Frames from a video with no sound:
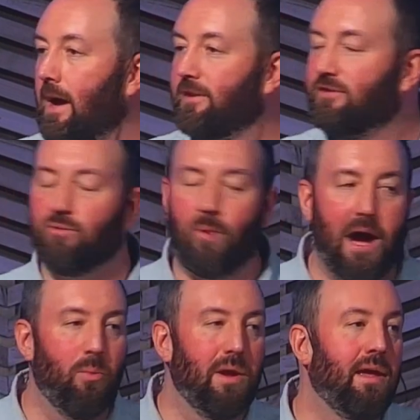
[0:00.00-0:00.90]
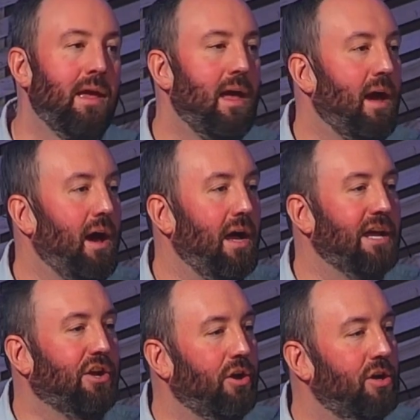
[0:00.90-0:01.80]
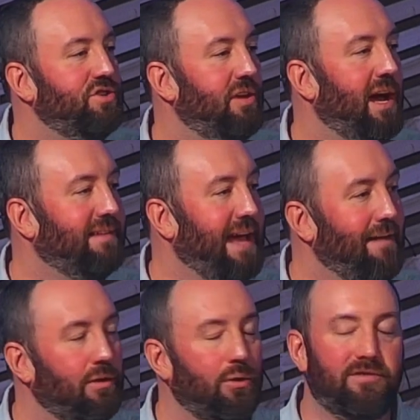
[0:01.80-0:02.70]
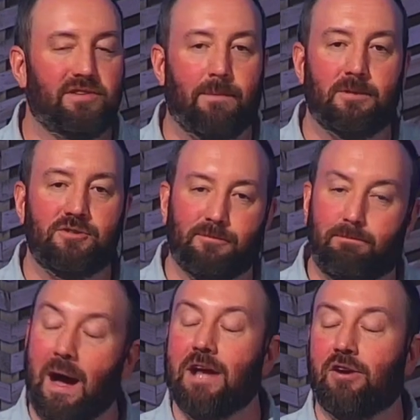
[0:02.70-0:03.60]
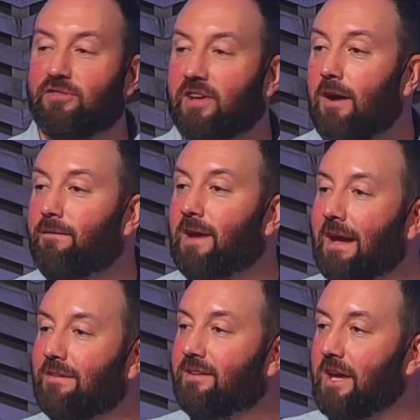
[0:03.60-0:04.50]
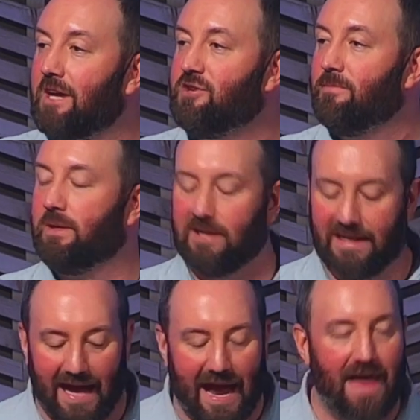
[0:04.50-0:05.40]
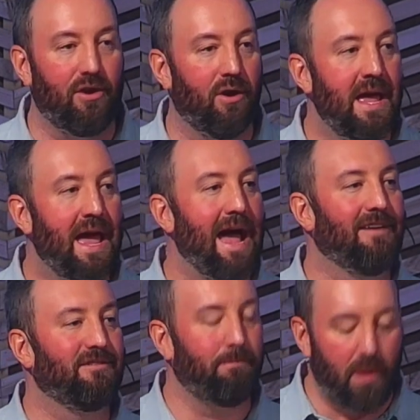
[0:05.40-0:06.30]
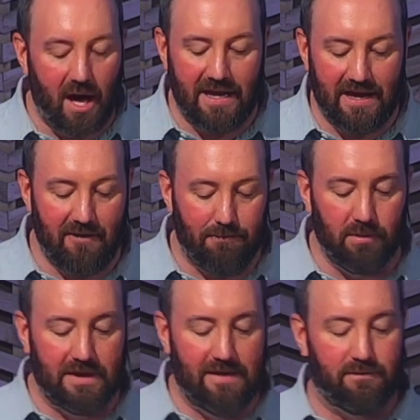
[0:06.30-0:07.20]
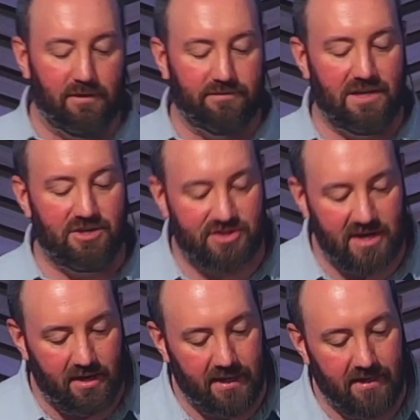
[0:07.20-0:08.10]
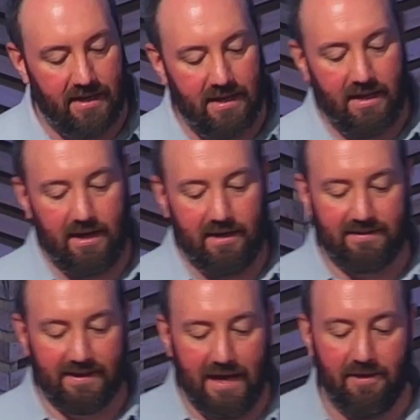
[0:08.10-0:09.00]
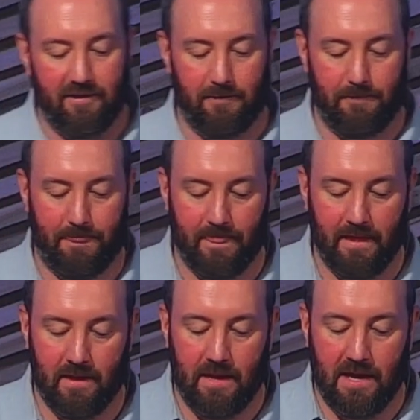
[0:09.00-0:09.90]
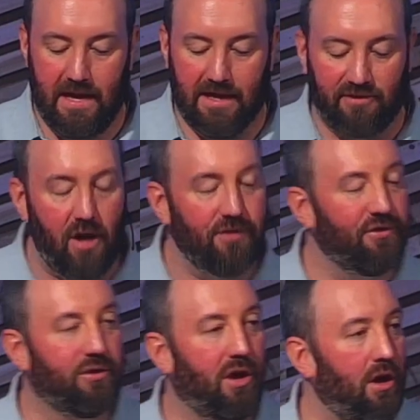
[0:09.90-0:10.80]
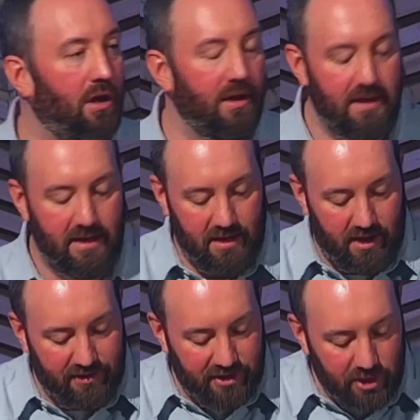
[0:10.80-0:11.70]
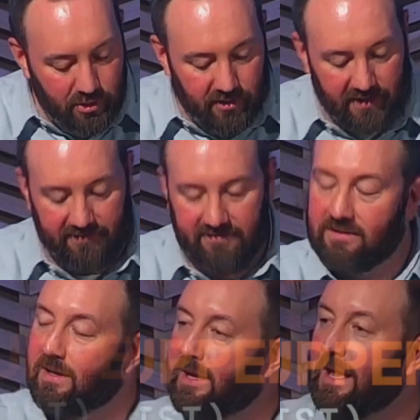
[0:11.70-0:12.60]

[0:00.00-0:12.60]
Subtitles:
This is why we encourage you not to have the Lord's Supper just by yourself in isolation, but to gather as a body of believers and share it together. It's also called the Eucharist.